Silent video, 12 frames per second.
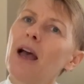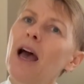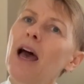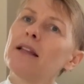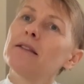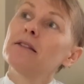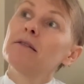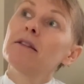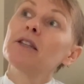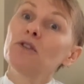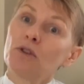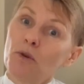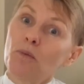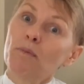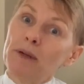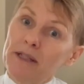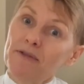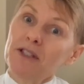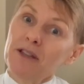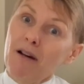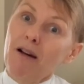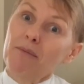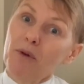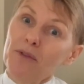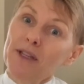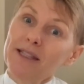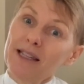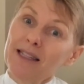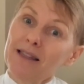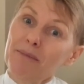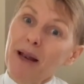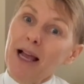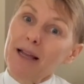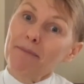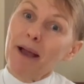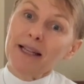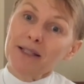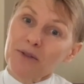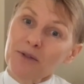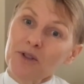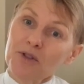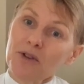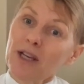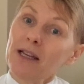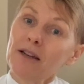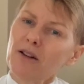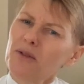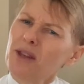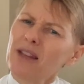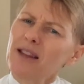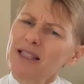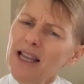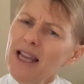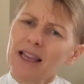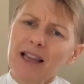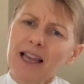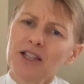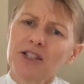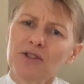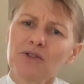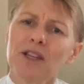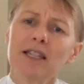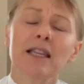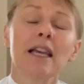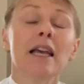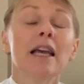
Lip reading: And they took a bit of a time on this little black mass on the screen, and I think they're taking ages on this.